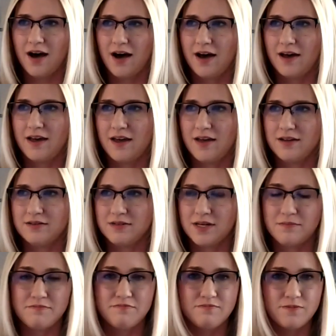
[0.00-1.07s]

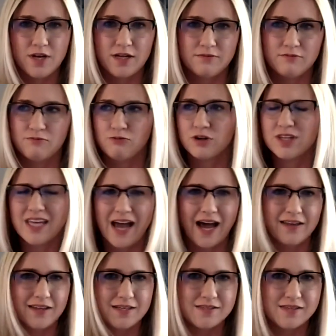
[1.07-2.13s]
And it really
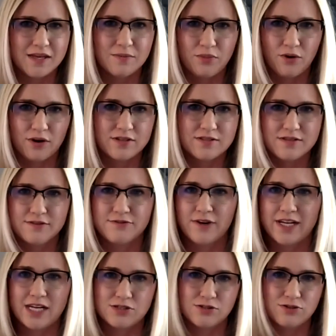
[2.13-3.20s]
highlights the importance of
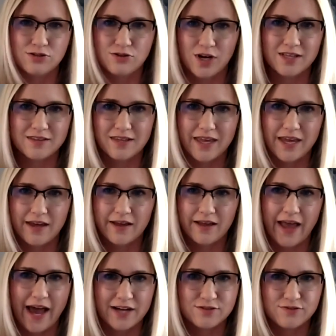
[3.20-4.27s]
financial strength and
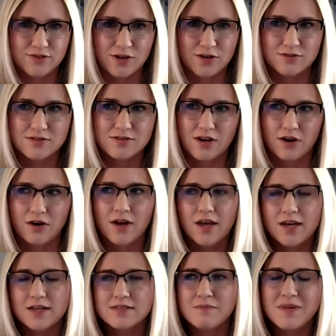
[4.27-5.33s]
cash flows. So
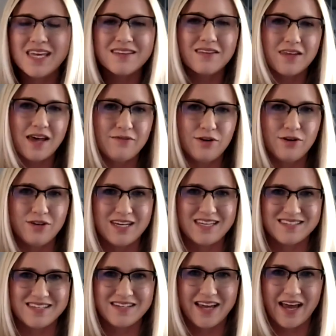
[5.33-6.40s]
to me, the level
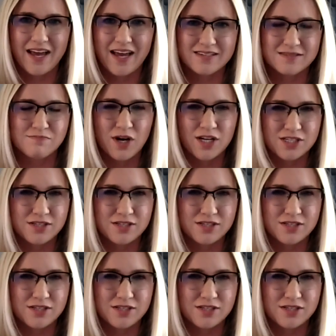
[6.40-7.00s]
isn't as